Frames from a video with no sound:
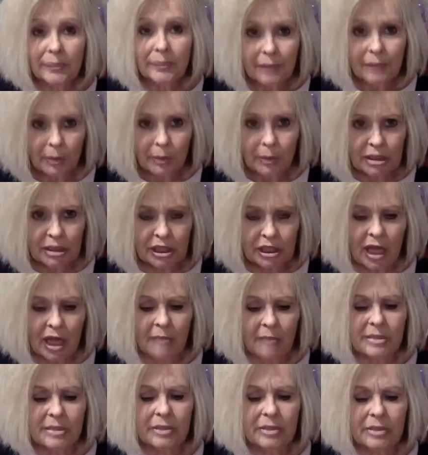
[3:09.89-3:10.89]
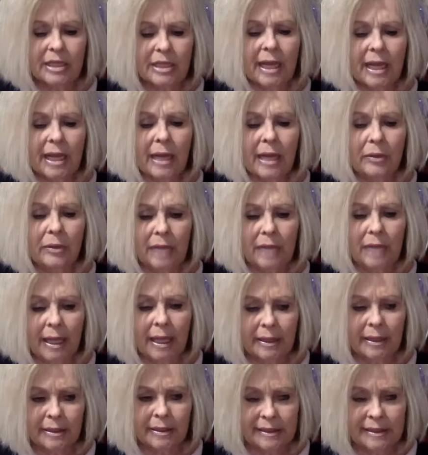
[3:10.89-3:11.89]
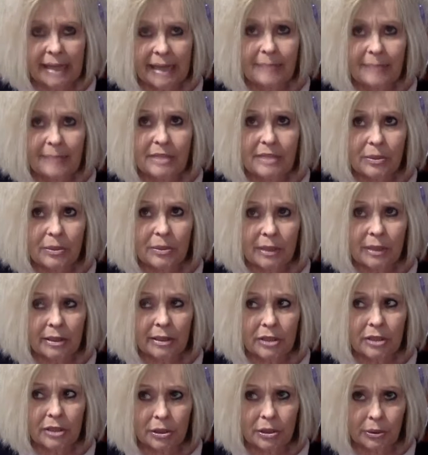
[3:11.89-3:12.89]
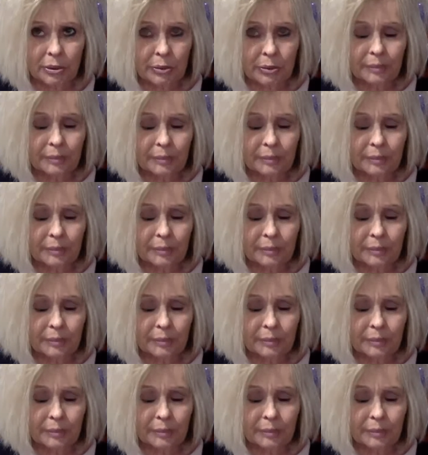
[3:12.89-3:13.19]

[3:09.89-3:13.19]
which calms you down and taps you into